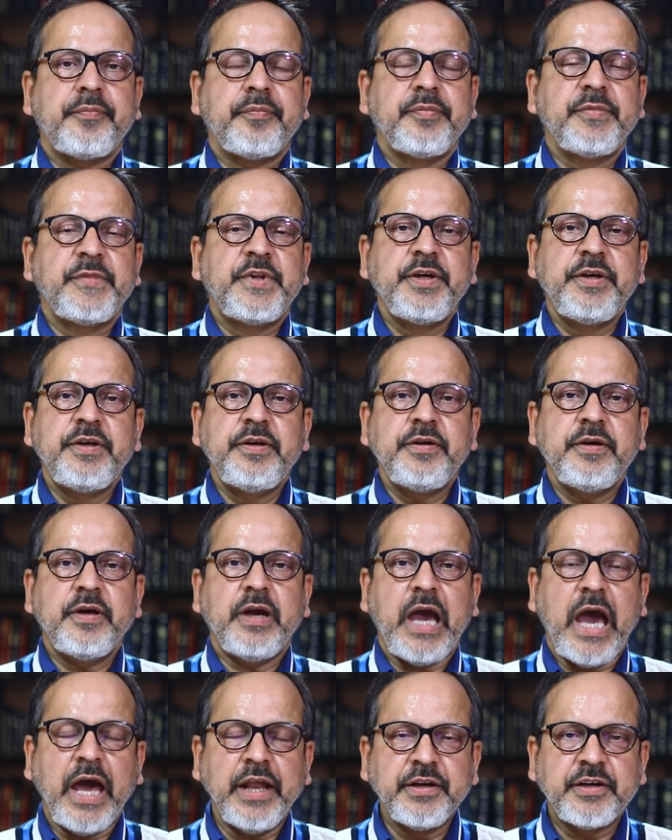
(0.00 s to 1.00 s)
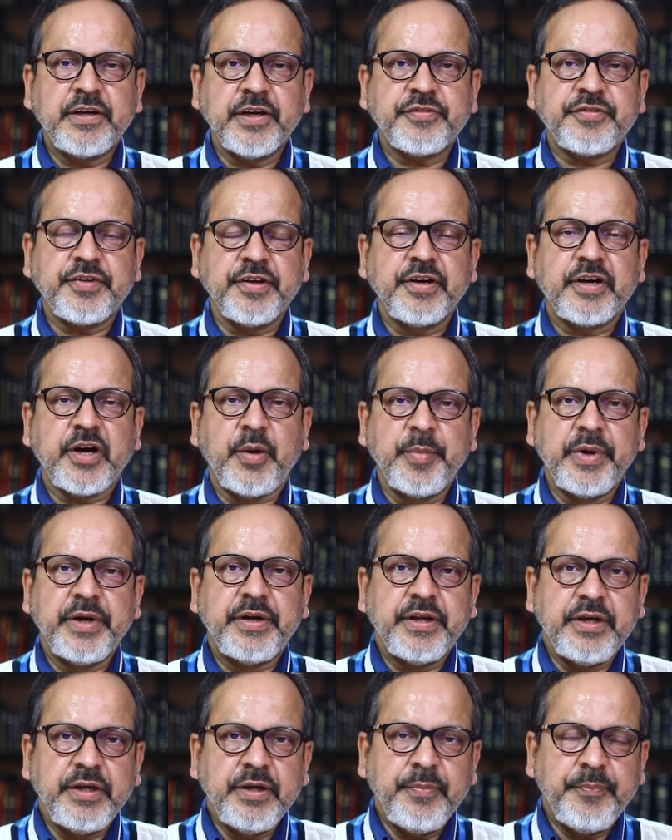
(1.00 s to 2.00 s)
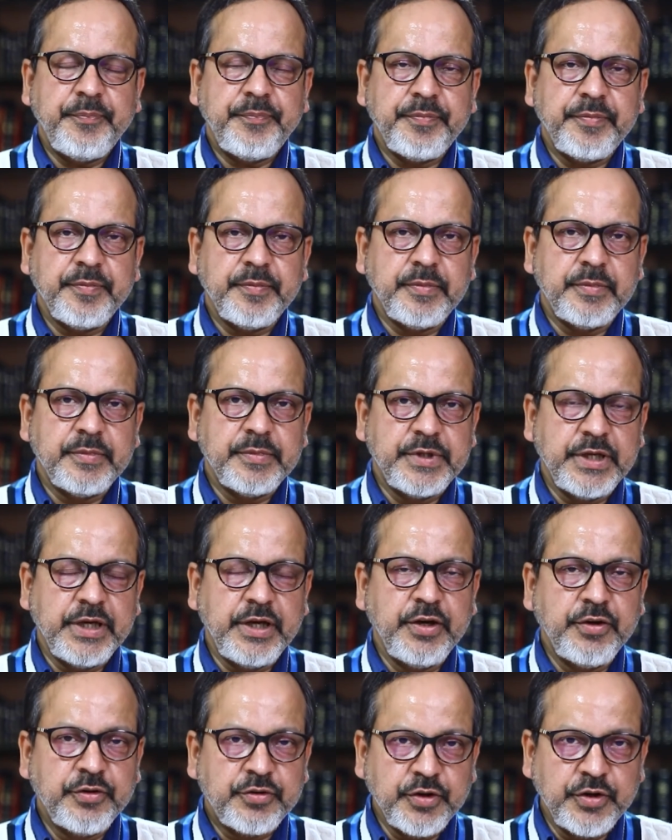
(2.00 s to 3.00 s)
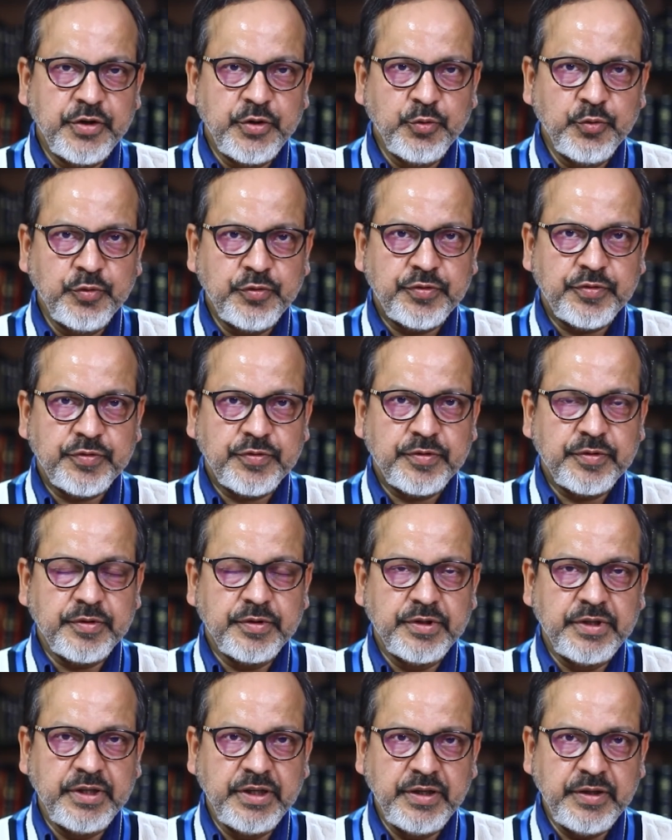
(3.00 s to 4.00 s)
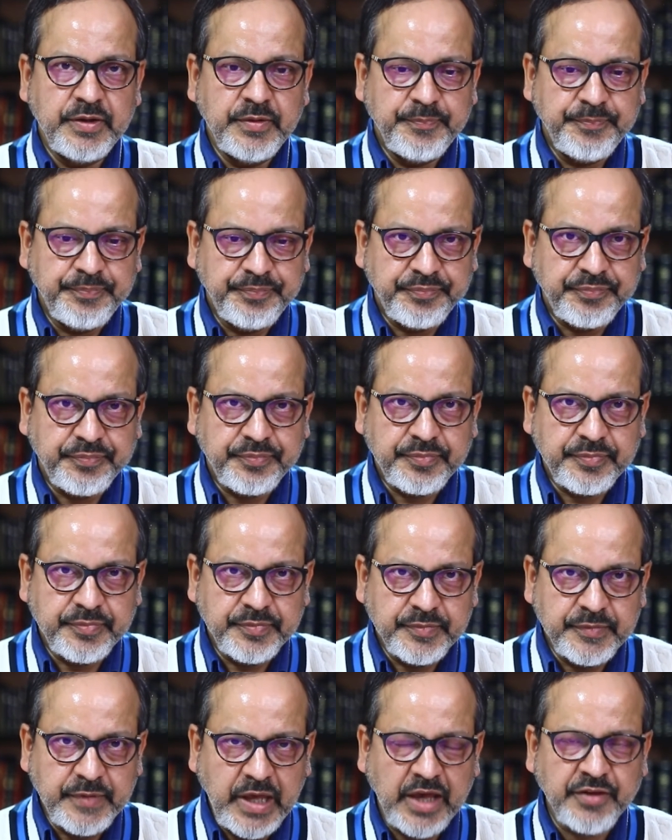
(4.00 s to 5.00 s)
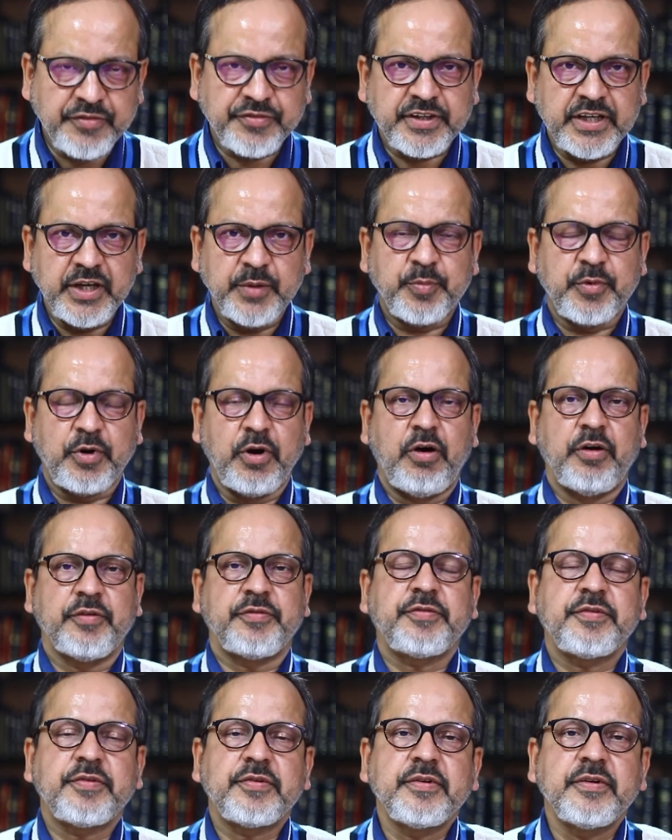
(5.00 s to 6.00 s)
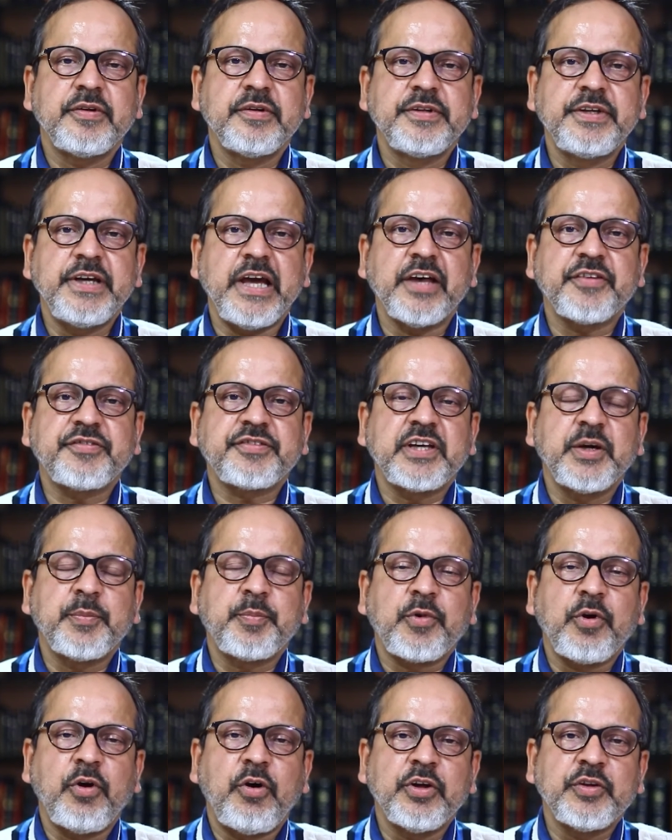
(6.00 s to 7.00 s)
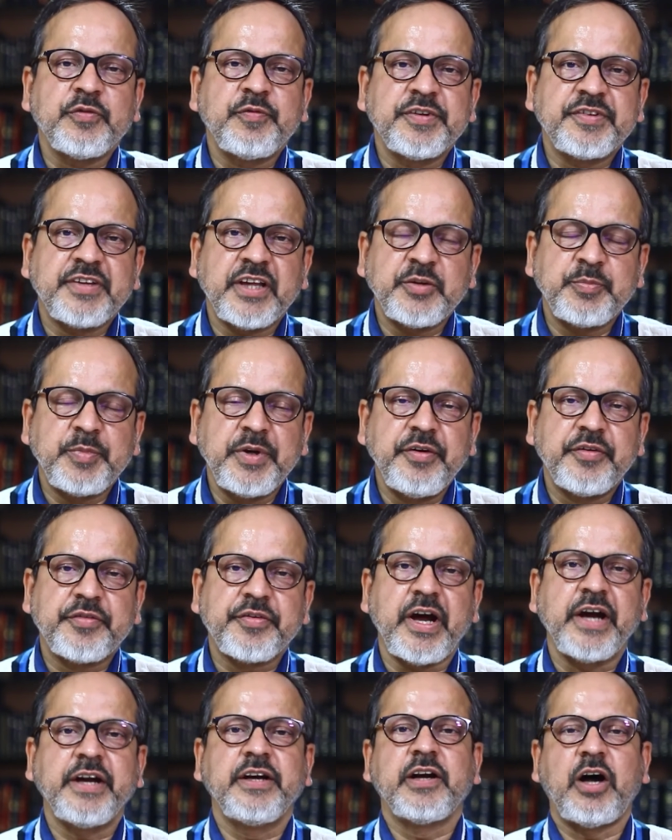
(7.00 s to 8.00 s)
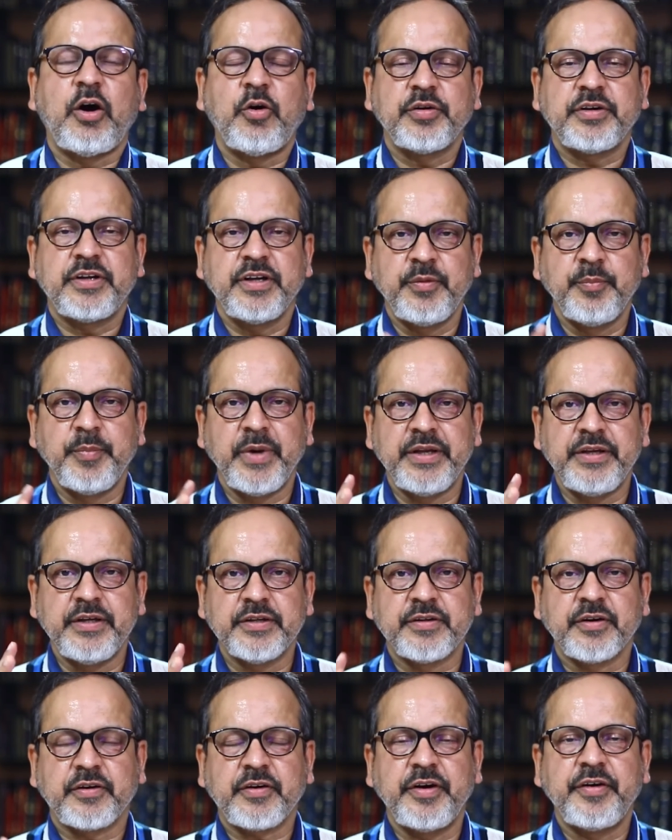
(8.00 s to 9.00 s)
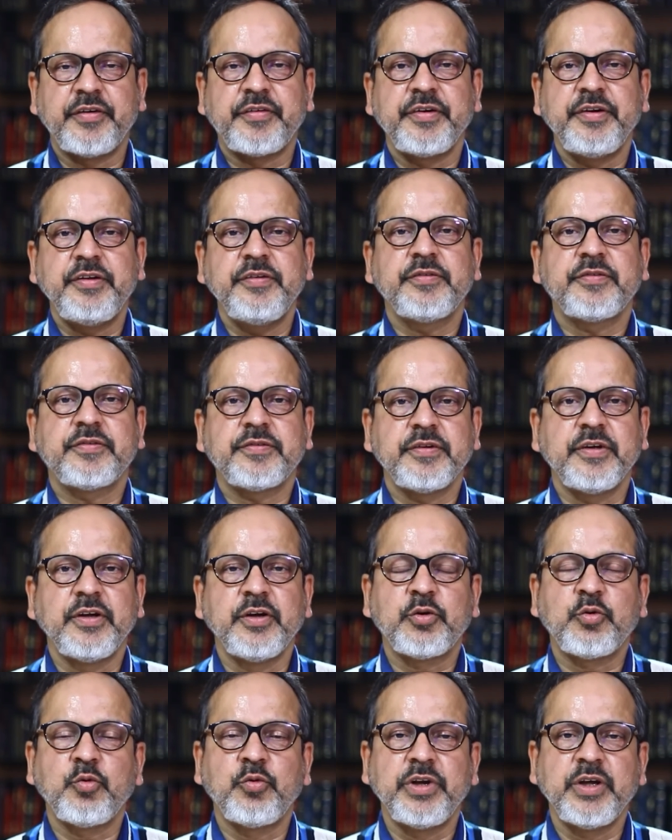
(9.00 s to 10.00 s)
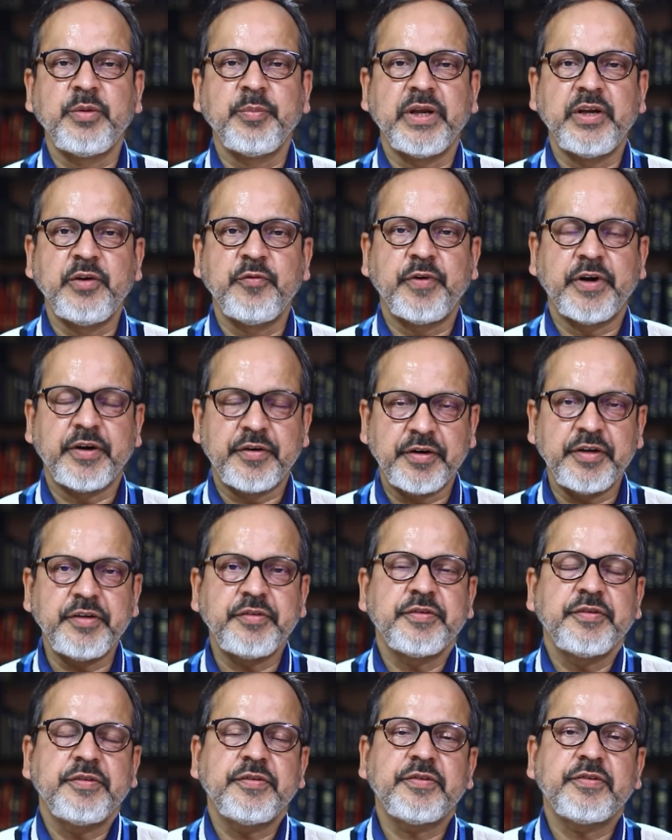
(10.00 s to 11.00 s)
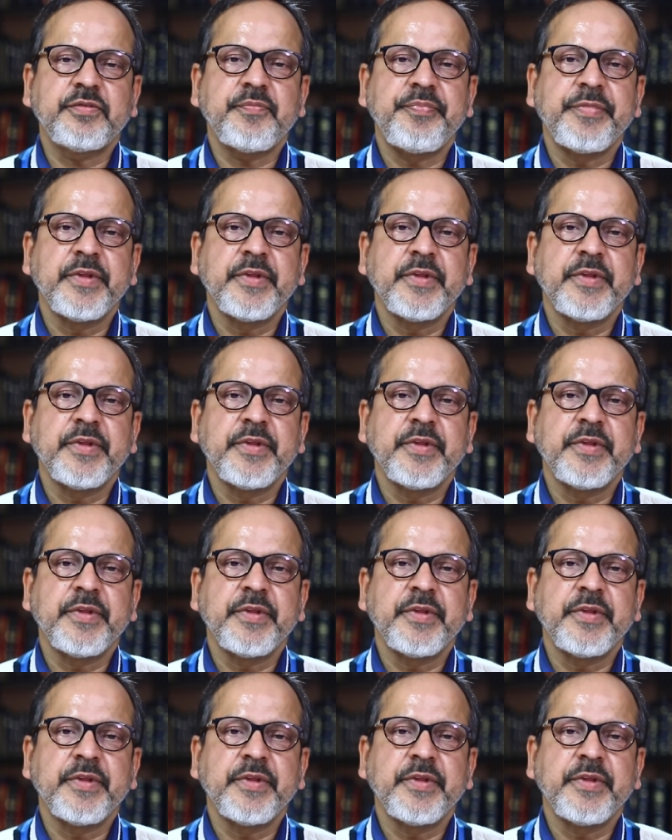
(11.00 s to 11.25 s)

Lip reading: The Encaissing Committee, they introduced the escape clause. The escape clause, which has been tried out in many other countries, including many federations.